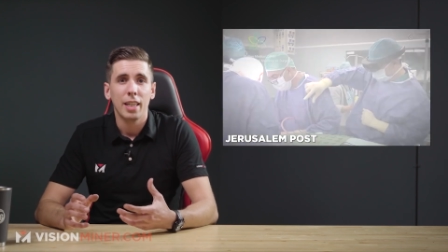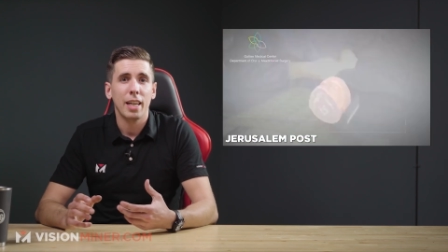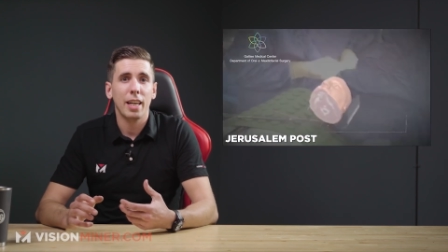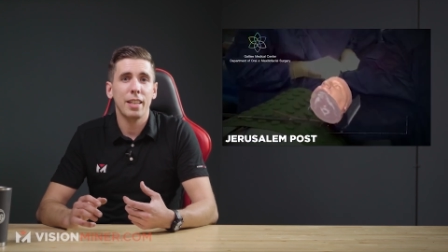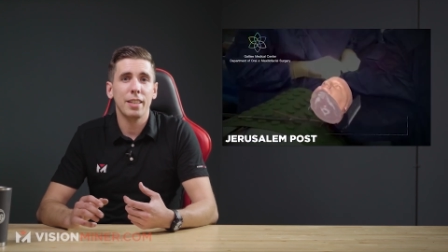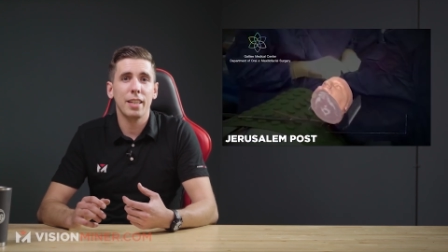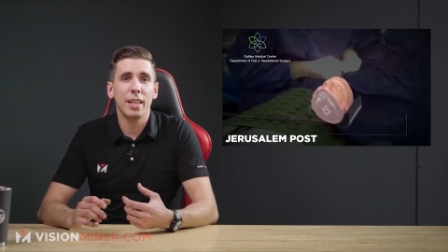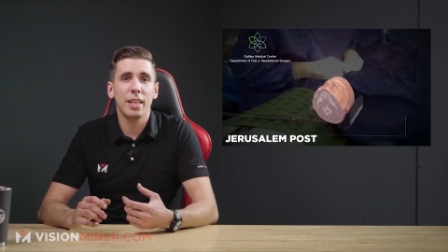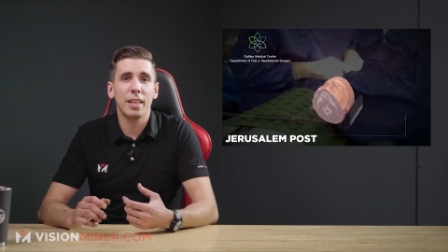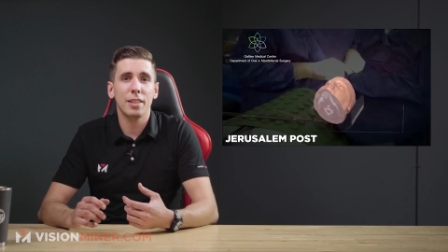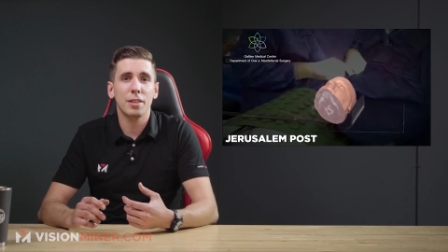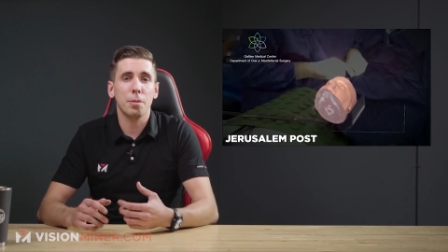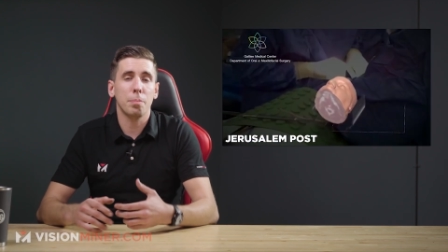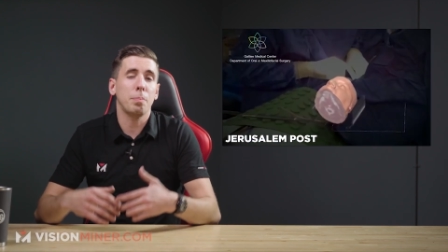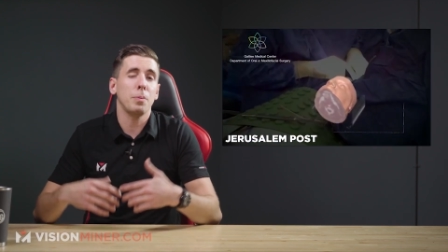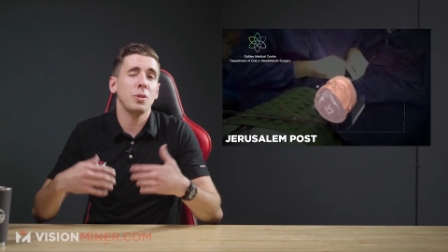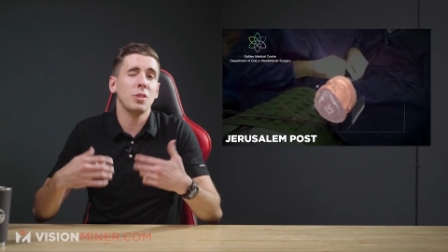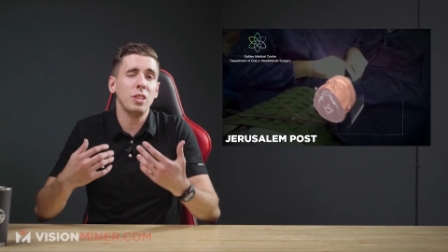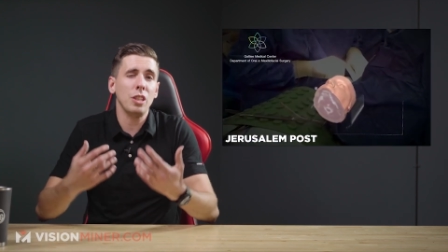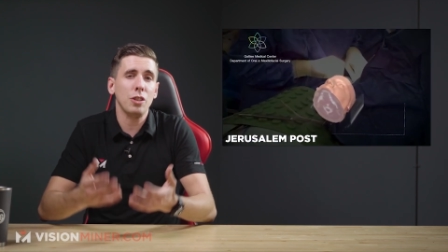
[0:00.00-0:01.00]
and then to
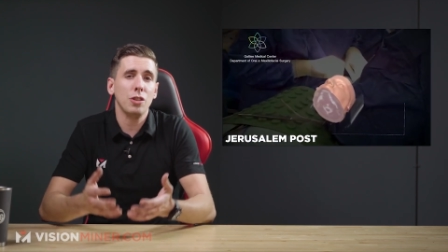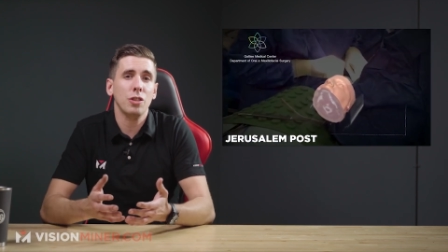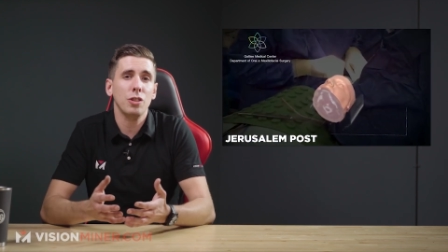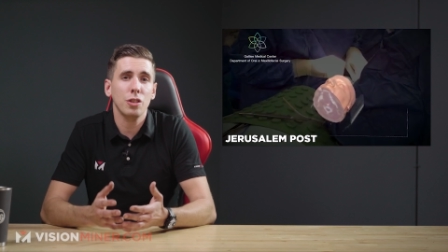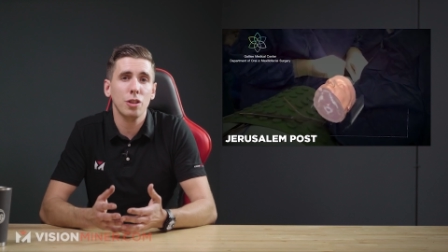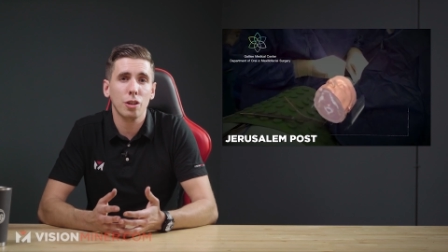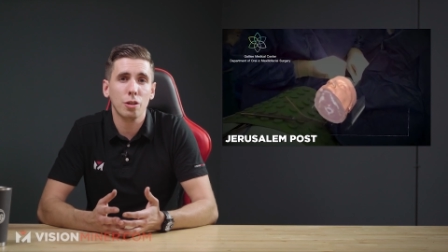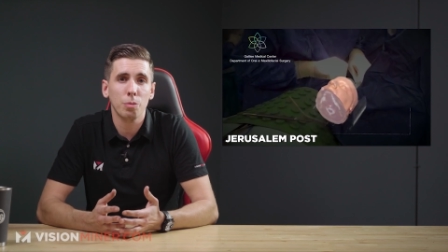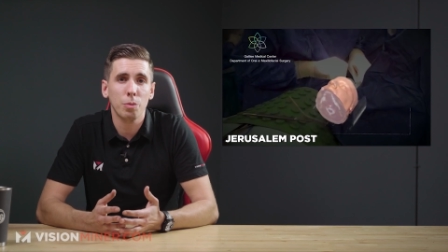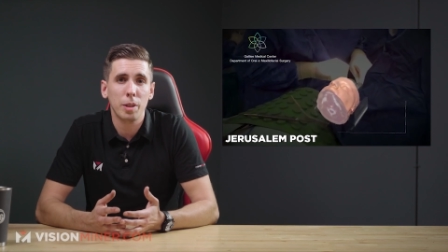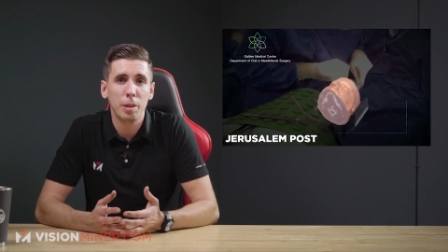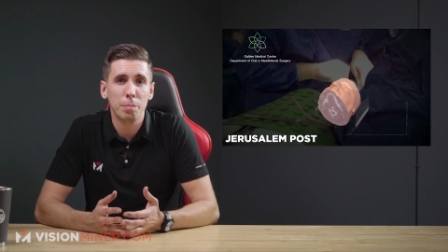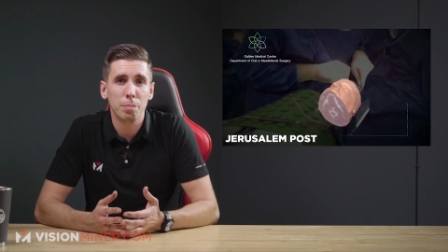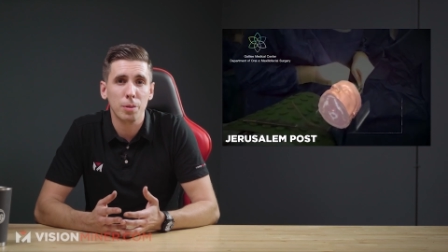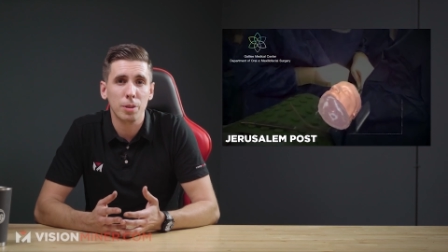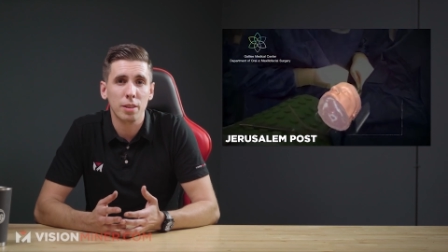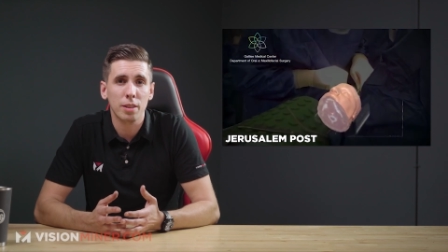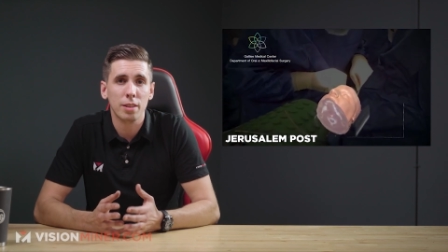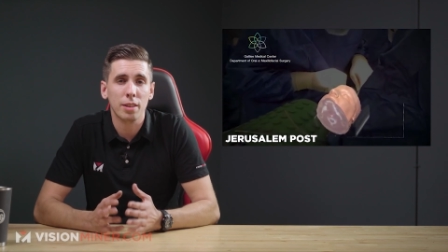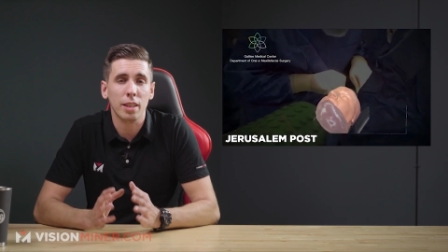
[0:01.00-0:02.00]
position the three D
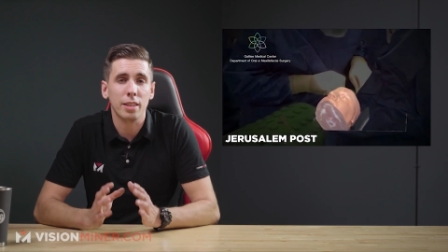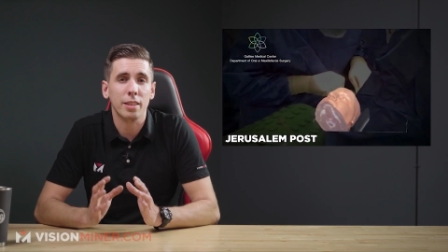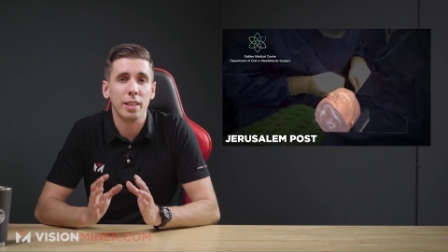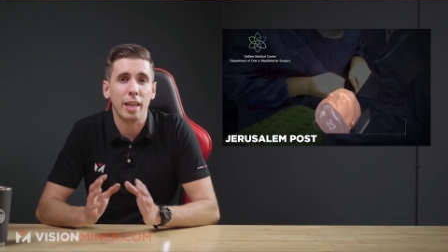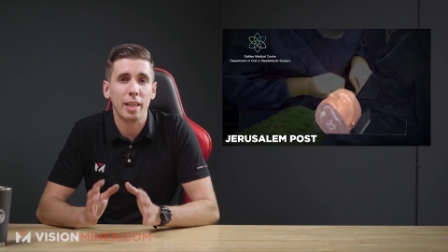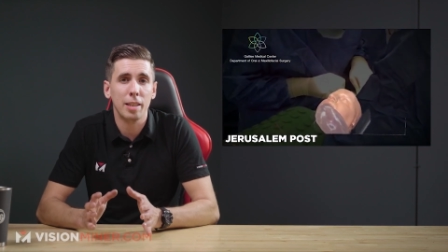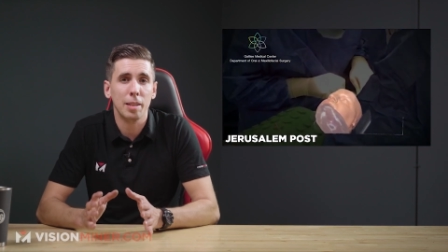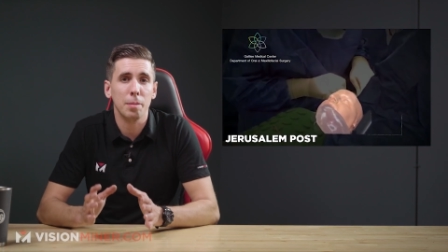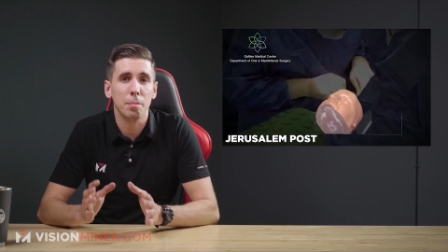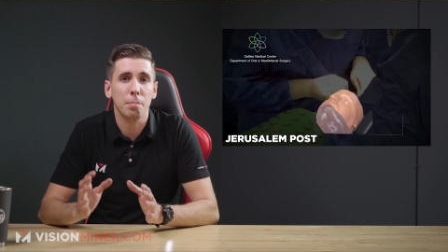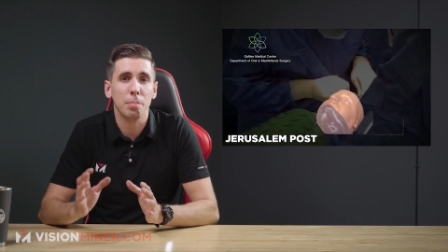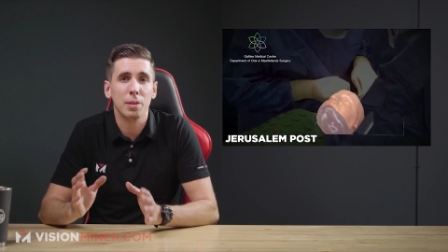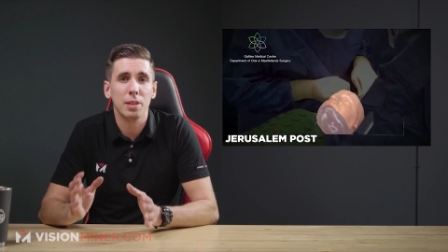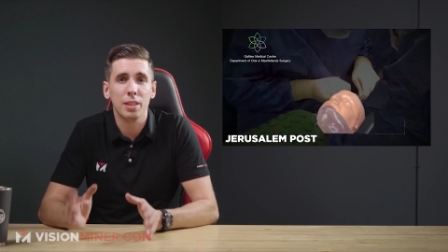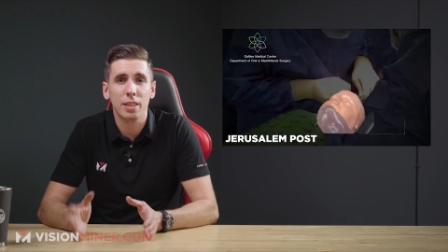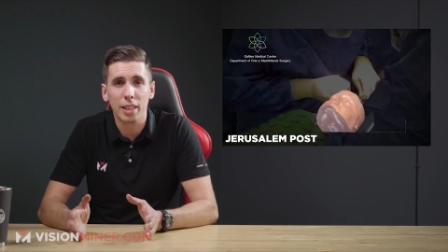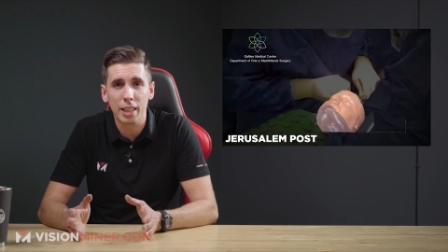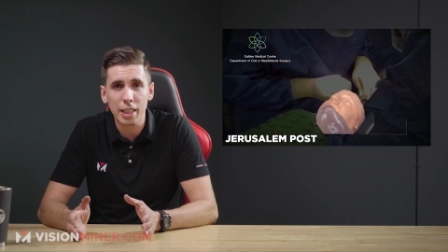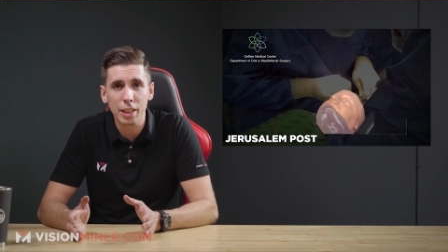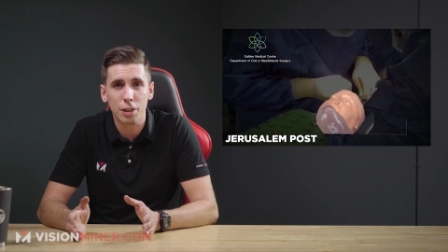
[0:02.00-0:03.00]
printed titanium
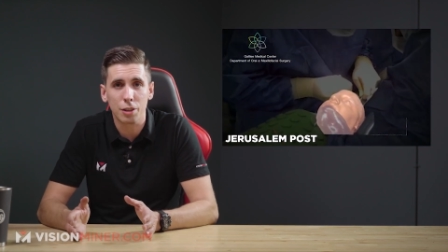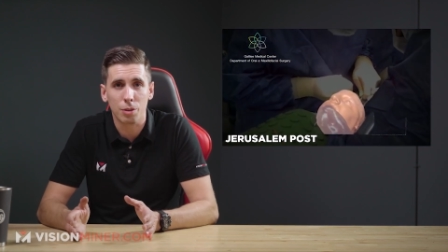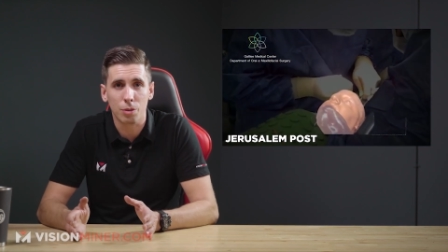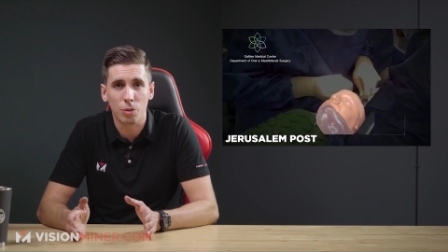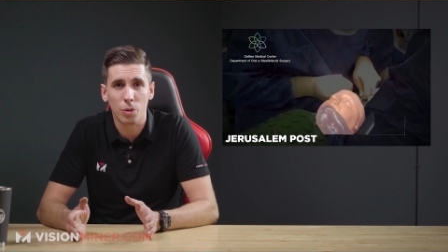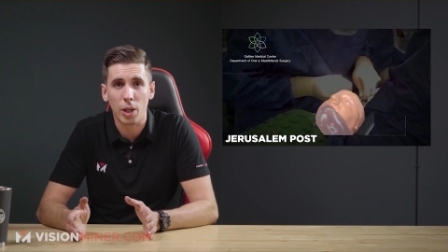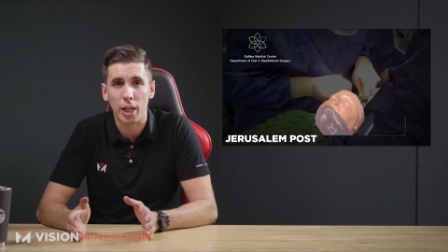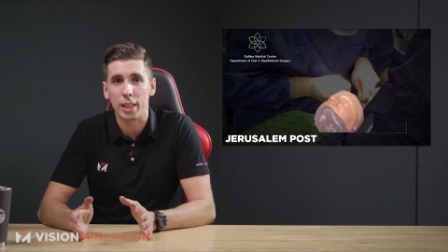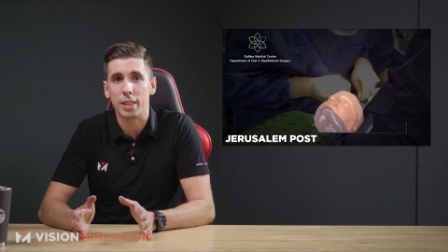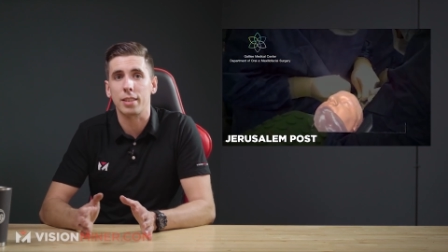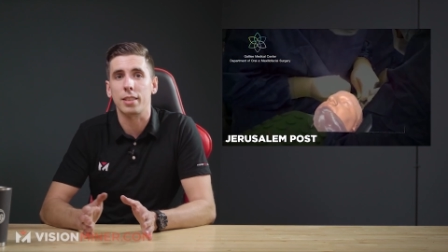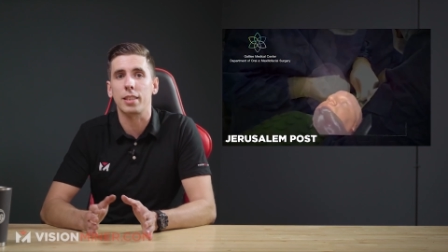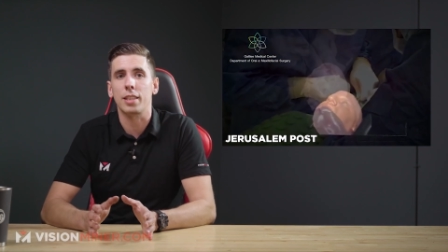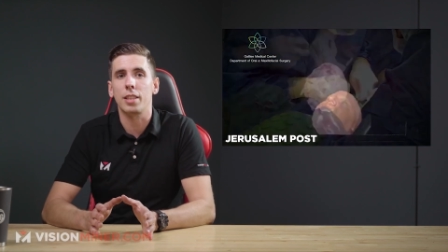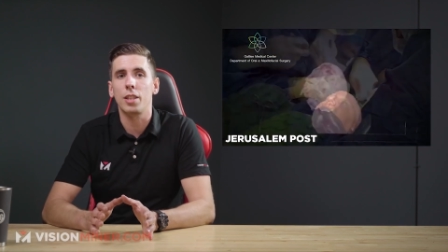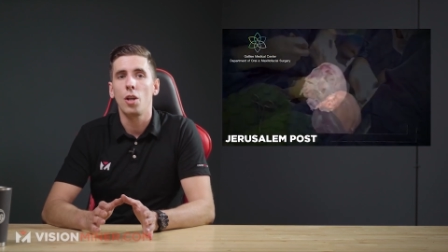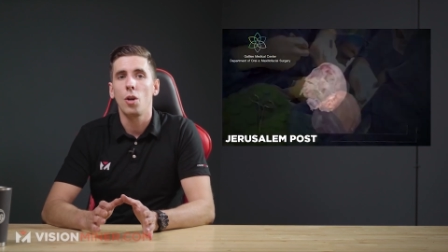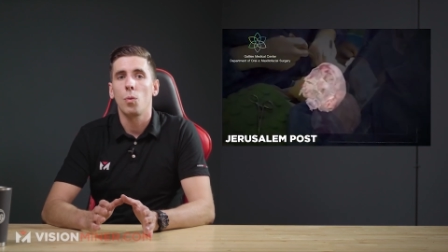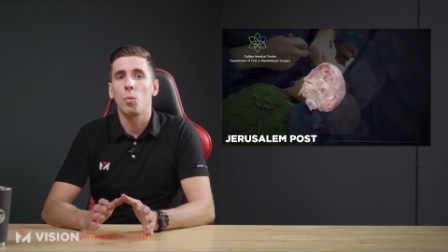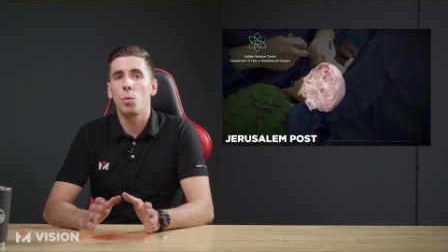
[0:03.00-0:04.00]
plate correctly,